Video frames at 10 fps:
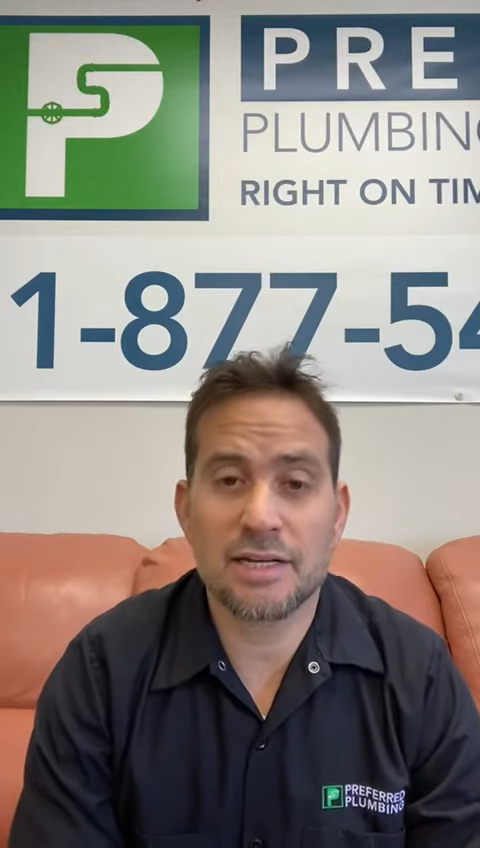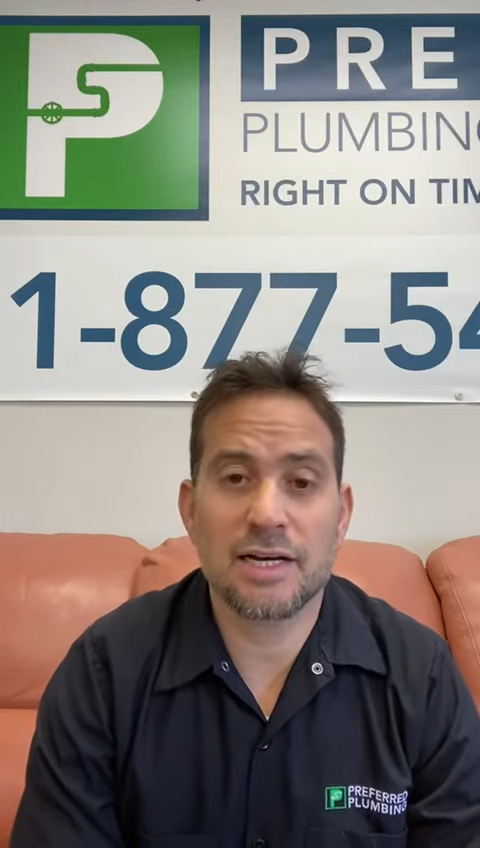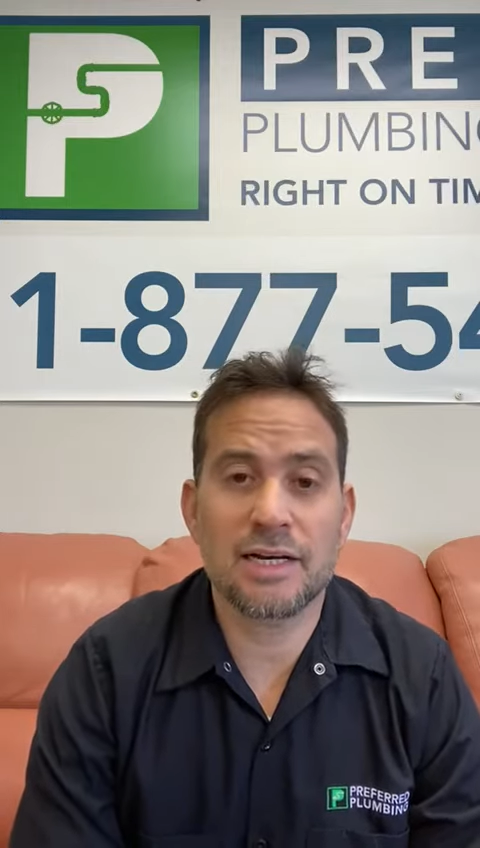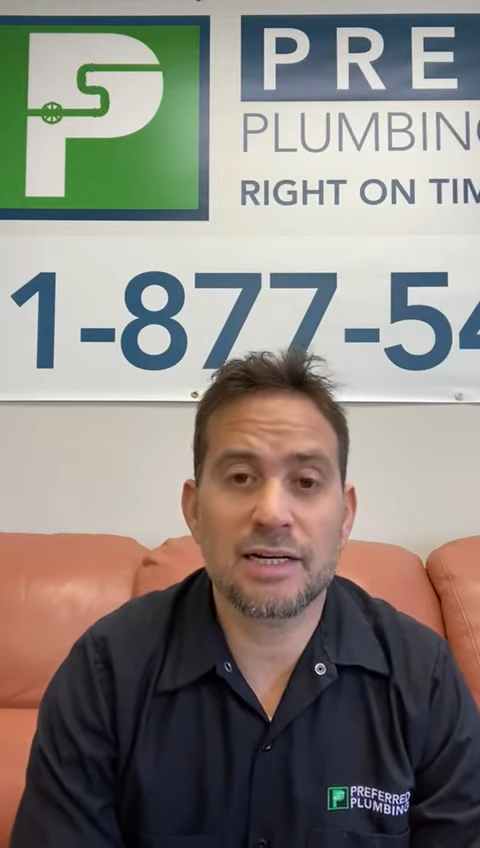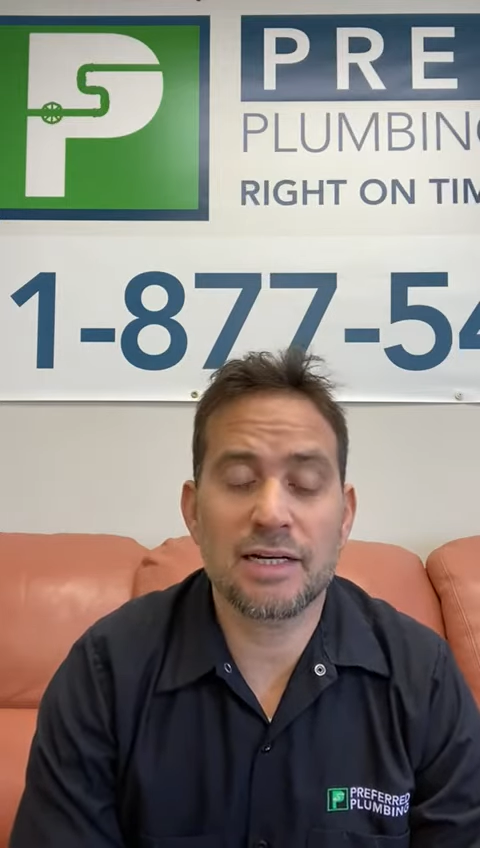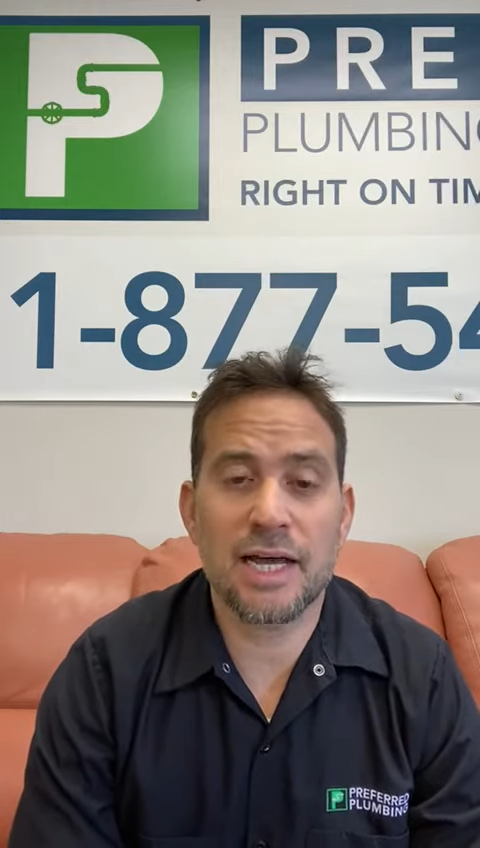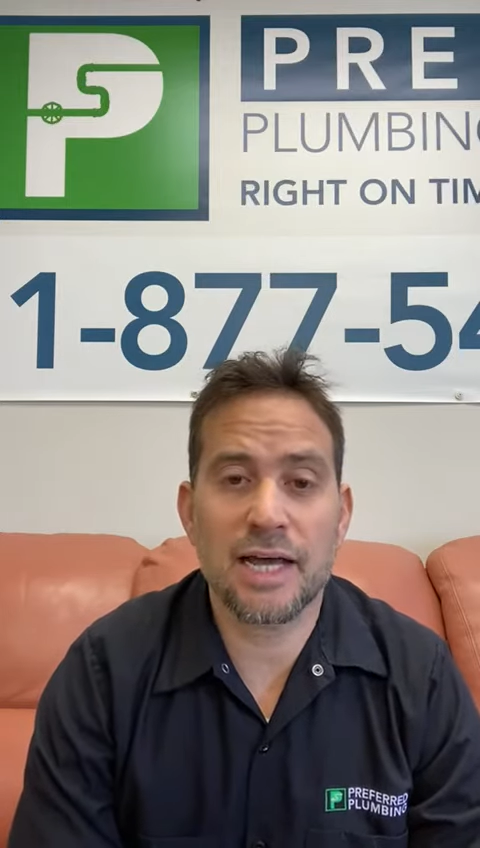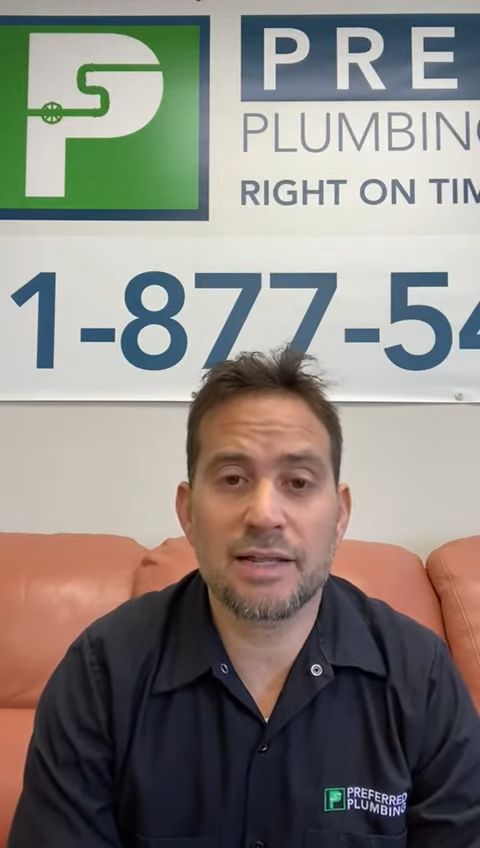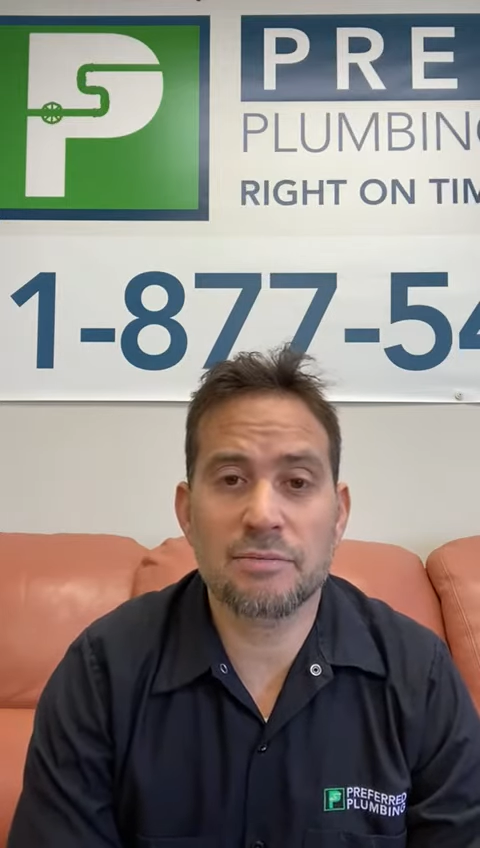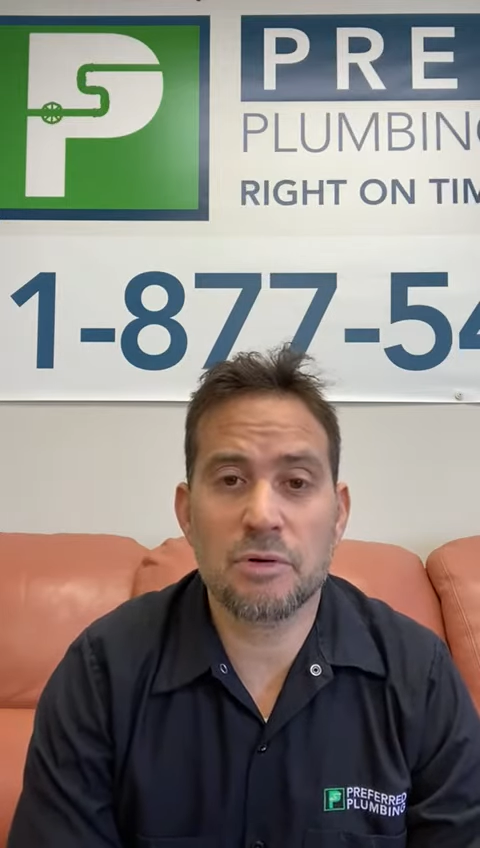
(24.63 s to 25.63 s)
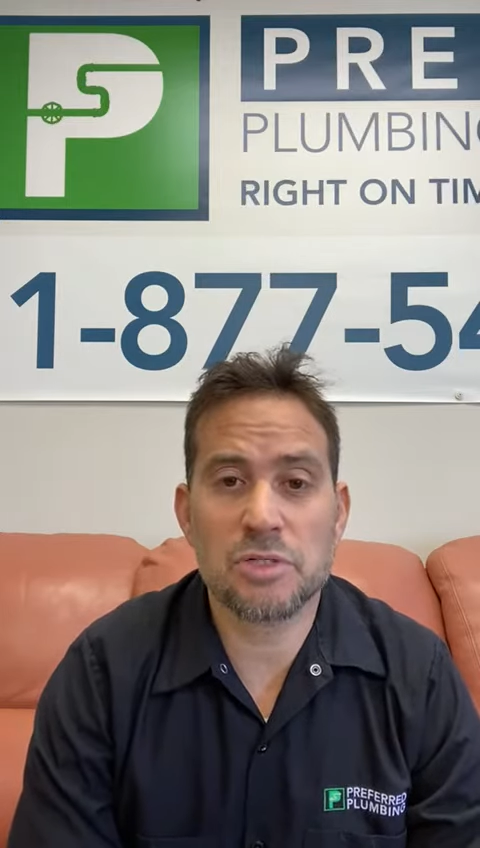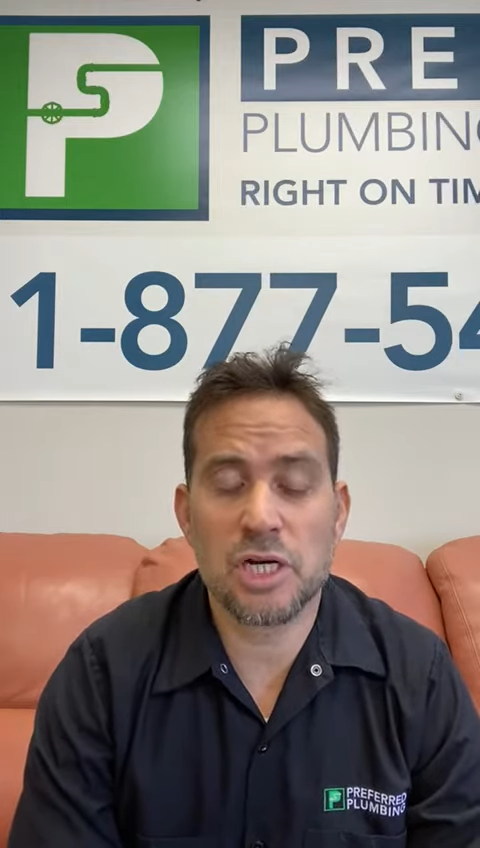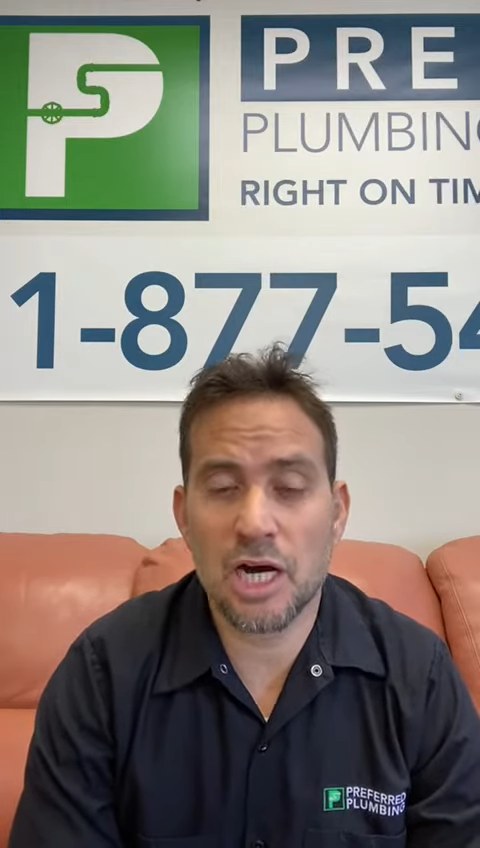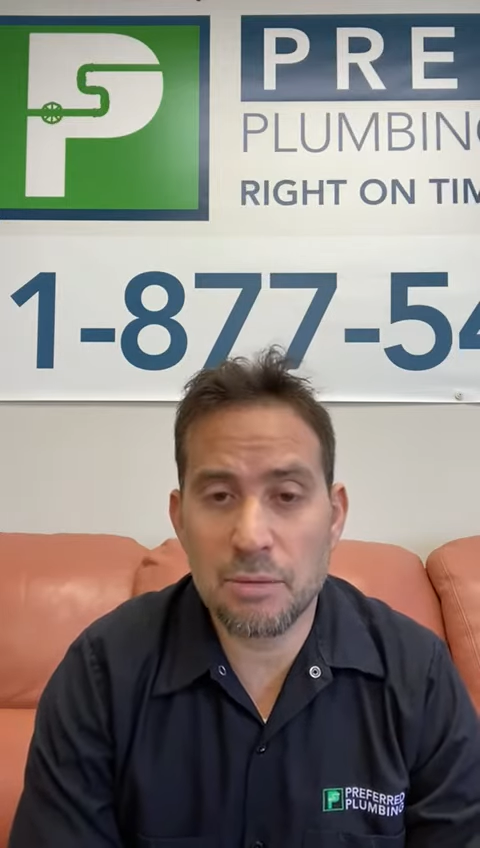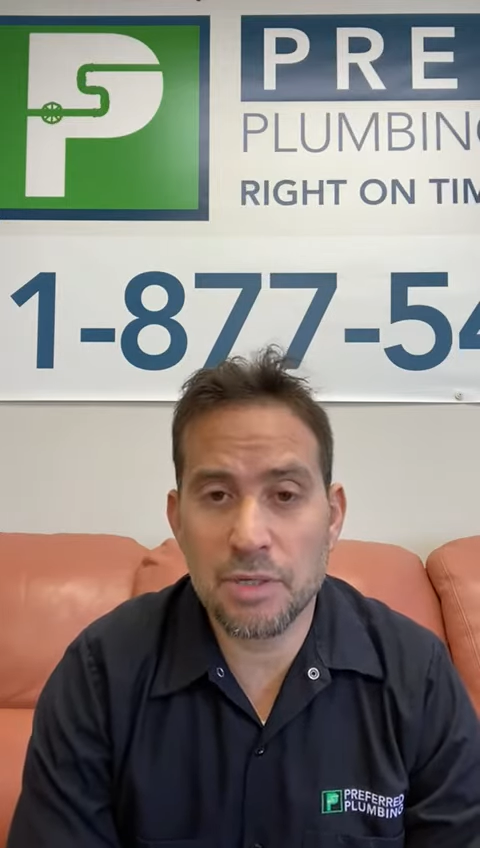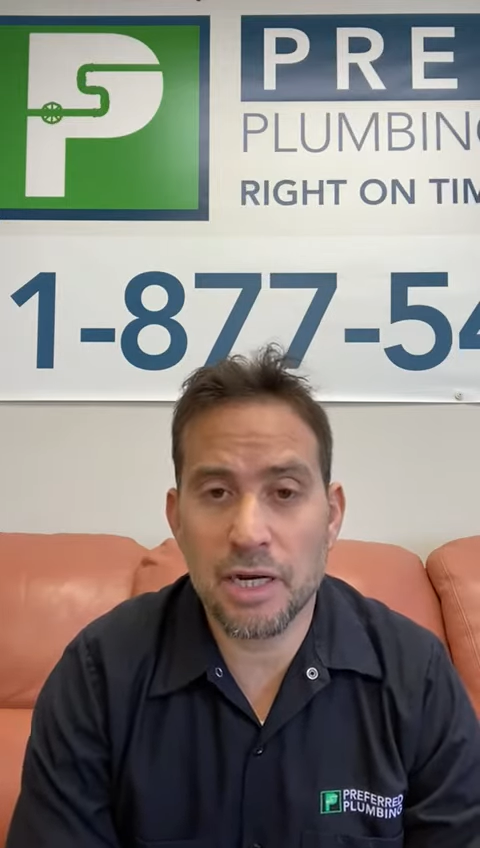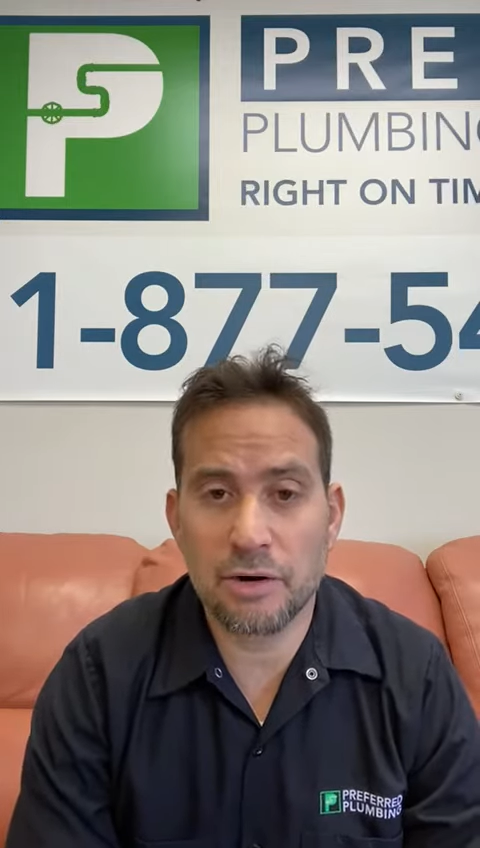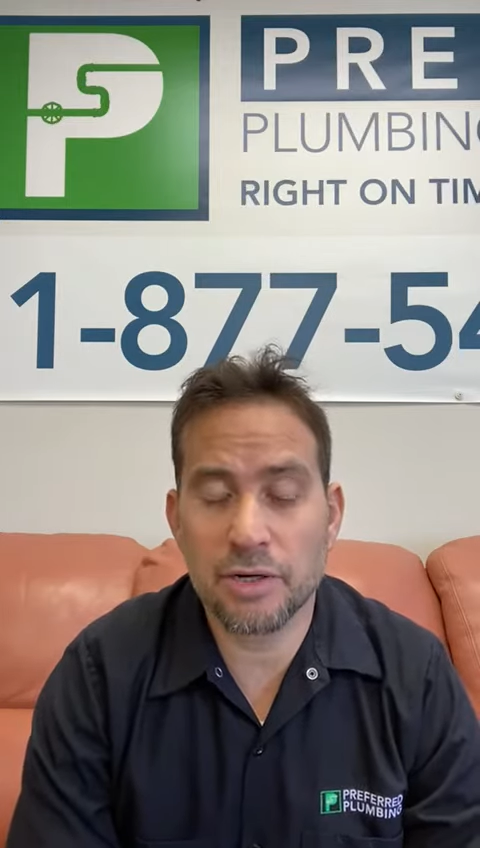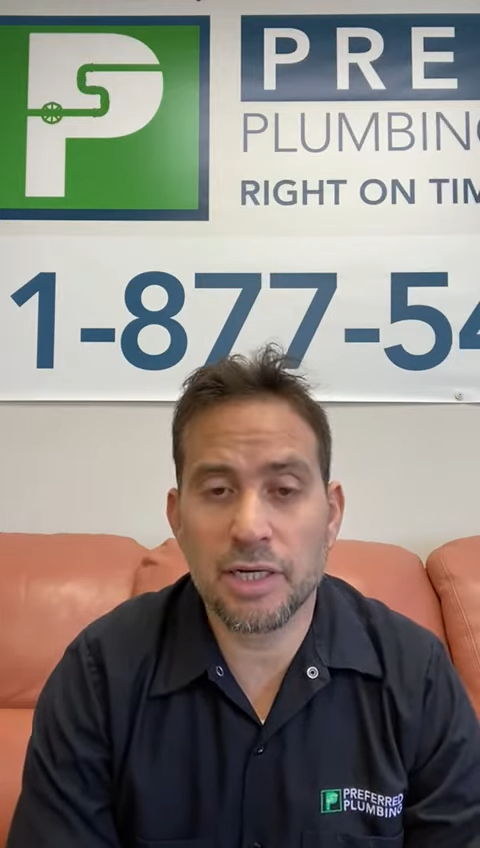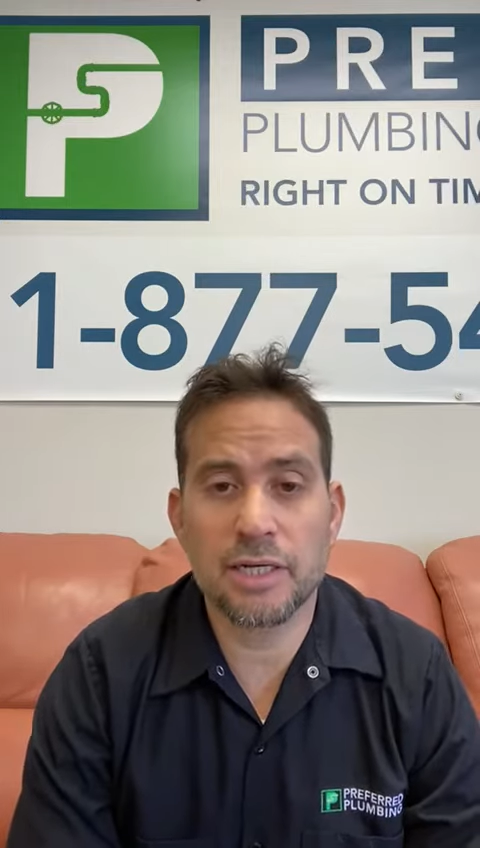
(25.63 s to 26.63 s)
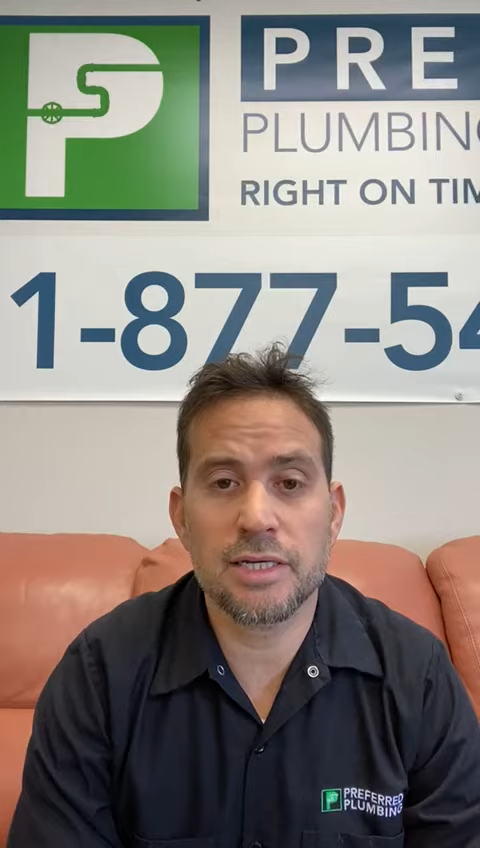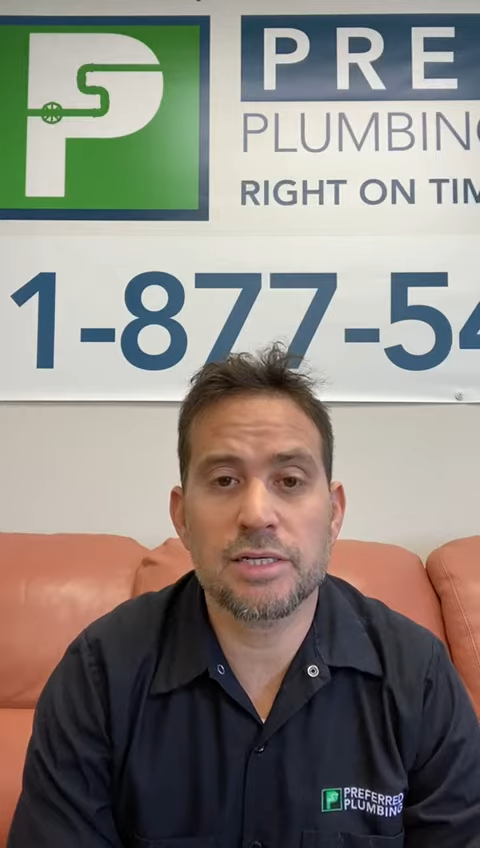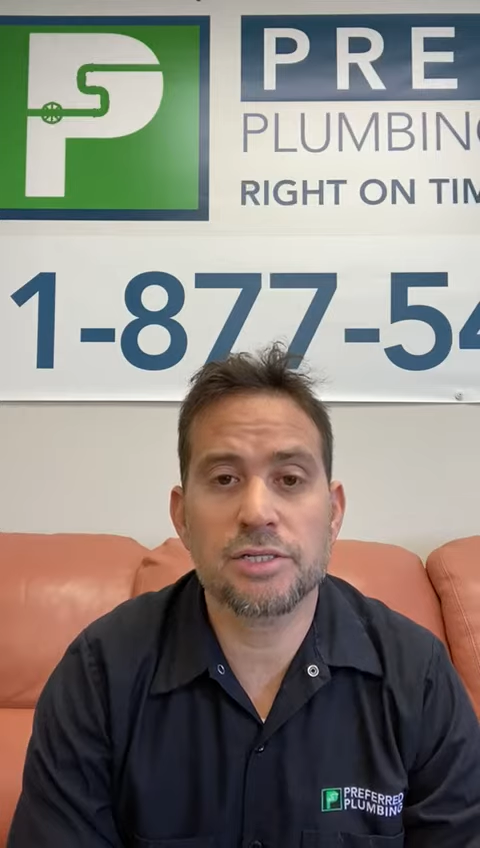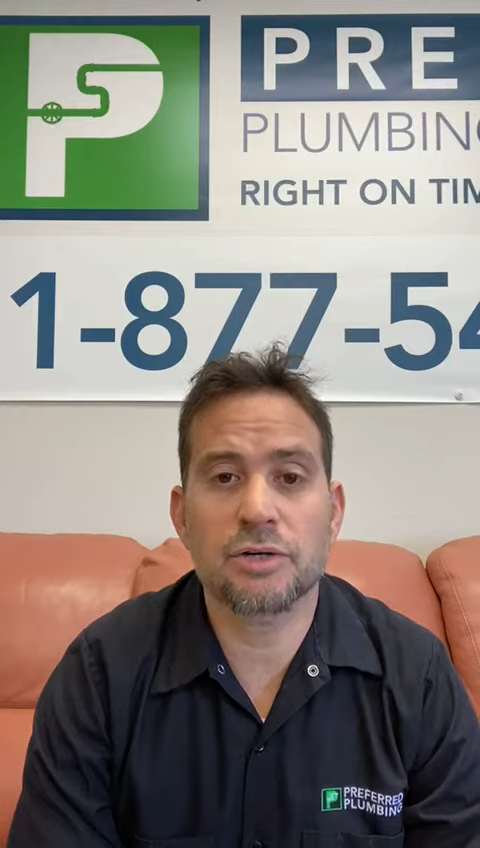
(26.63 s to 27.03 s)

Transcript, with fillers: Uh, and the most common area is